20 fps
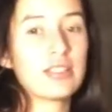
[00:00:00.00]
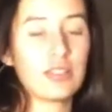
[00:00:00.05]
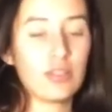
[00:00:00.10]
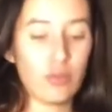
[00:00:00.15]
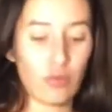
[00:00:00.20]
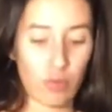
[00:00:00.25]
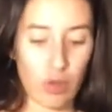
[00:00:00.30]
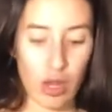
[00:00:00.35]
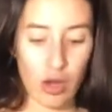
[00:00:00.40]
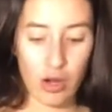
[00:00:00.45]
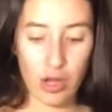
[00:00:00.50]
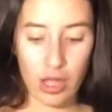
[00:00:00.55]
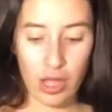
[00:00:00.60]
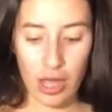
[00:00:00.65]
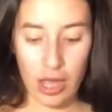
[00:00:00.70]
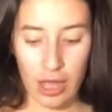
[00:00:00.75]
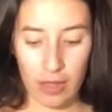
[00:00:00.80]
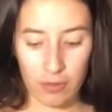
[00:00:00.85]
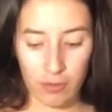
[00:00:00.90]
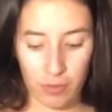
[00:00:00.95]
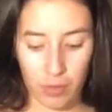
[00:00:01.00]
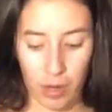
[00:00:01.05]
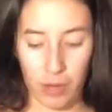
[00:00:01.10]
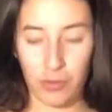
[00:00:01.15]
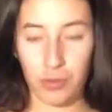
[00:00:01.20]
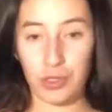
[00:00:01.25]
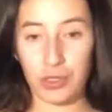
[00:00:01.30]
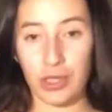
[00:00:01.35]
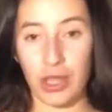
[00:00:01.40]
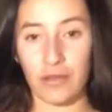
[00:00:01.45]
still wear it. I would
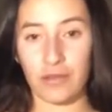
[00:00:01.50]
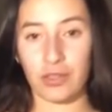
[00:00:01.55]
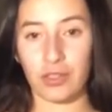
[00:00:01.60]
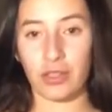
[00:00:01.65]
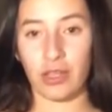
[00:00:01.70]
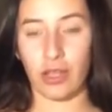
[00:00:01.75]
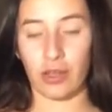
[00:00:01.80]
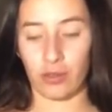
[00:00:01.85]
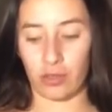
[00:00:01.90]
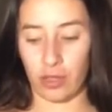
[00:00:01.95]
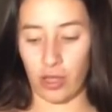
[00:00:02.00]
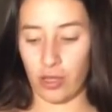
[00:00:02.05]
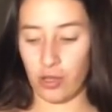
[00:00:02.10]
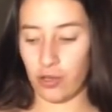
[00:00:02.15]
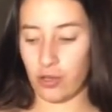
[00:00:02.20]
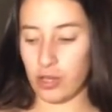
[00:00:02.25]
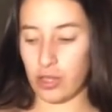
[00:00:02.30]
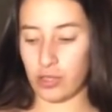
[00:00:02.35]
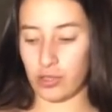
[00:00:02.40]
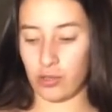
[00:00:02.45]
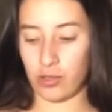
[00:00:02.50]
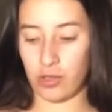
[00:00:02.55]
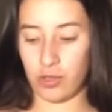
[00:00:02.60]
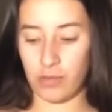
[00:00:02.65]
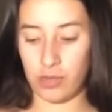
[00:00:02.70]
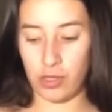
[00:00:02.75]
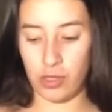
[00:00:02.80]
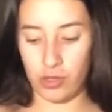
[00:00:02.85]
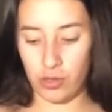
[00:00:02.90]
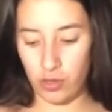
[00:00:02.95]
probably just have to like layer it so it
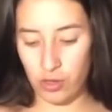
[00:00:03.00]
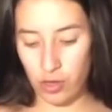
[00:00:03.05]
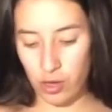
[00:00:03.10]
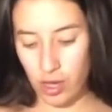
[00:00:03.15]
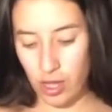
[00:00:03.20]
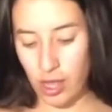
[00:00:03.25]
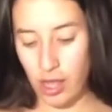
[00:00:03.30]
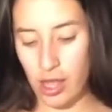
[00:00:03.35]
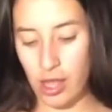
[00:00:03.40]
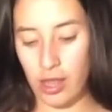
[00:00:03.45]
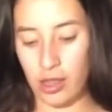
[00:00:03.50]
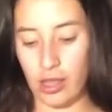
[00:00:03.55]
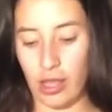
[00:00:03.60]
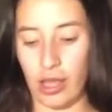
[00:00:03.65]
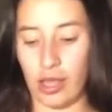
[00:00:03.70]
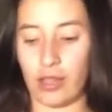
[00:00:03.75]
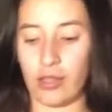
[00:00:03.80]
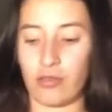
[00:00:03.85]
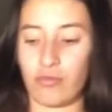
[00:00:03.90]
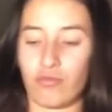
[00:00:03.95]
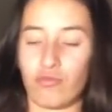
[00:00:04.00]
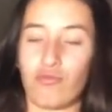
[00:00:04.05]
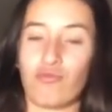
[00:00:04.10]
could be cuter. Like,